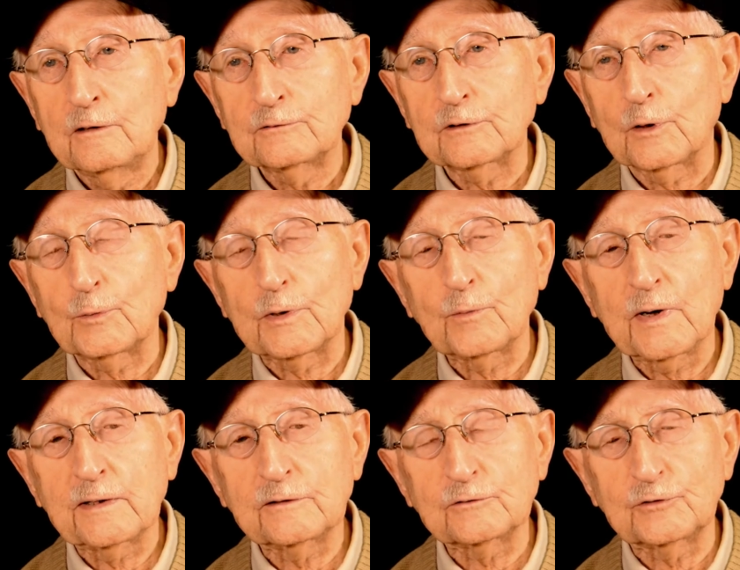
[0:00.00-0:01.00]
So we
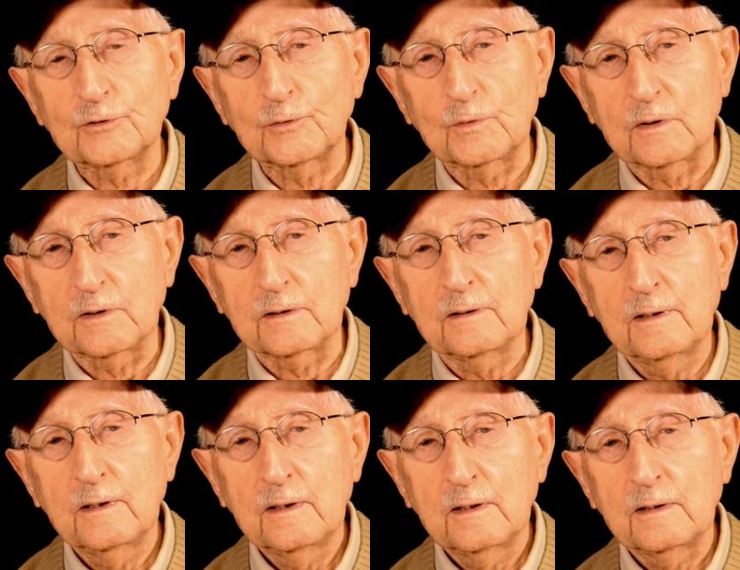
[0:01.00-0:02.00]
went into
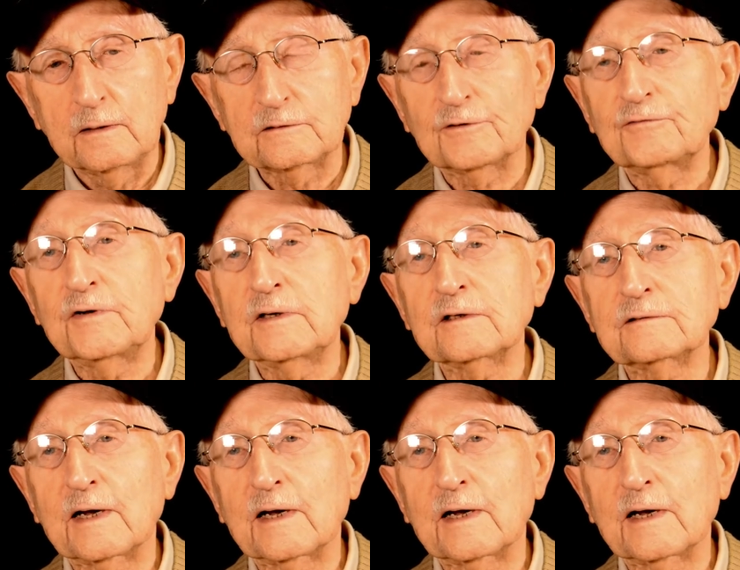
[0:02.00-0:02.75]
Phoenix,